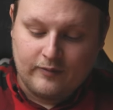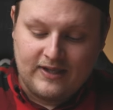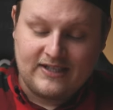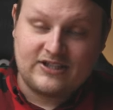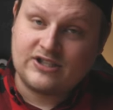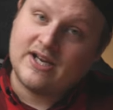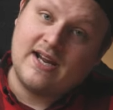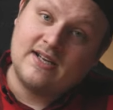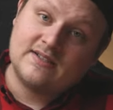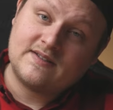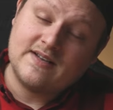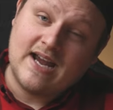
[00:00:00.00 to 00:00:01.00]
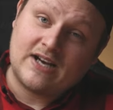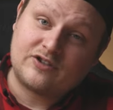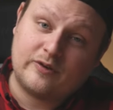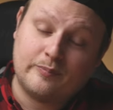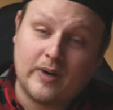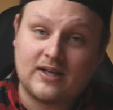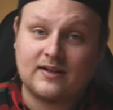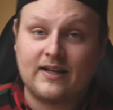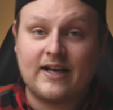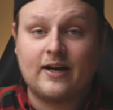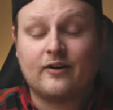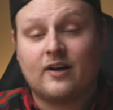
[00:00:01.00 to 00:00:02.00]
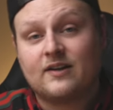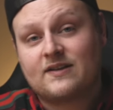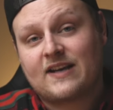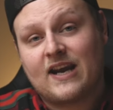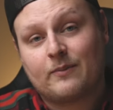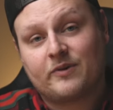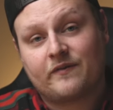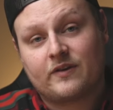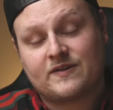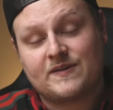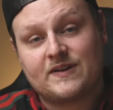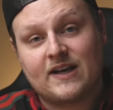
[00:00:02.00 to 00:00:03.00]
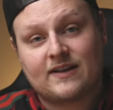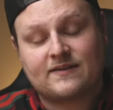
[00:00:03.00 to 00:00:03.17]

really changed the actual button layout on this camera versus the